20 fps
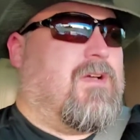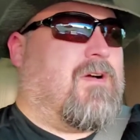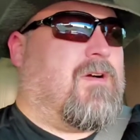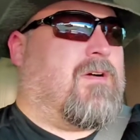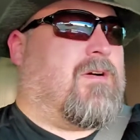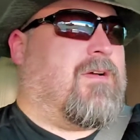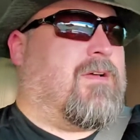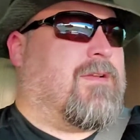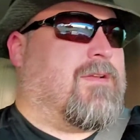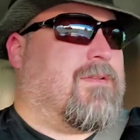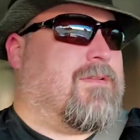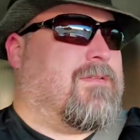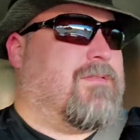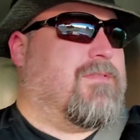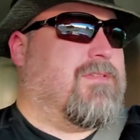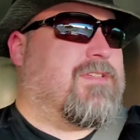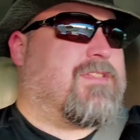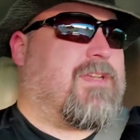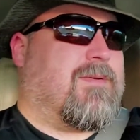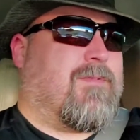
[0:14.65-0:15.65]
on
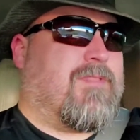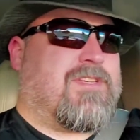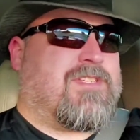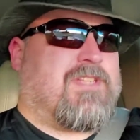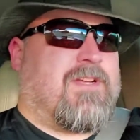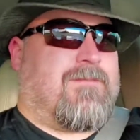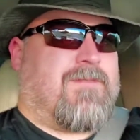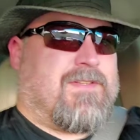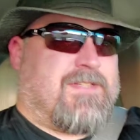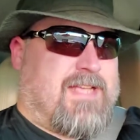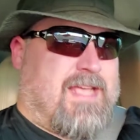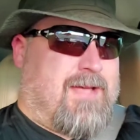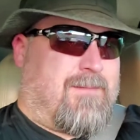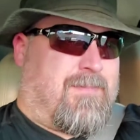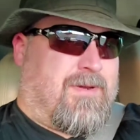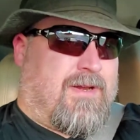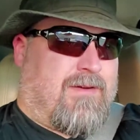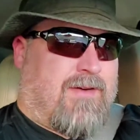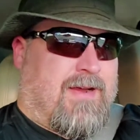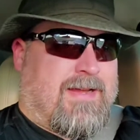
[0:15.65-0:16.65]
some of the stuff that's
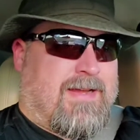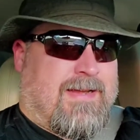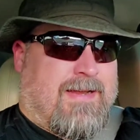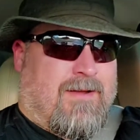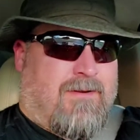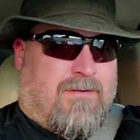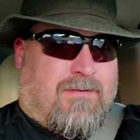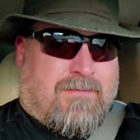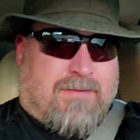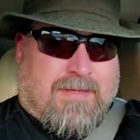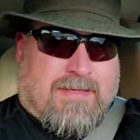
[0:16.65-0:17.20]
happening right now.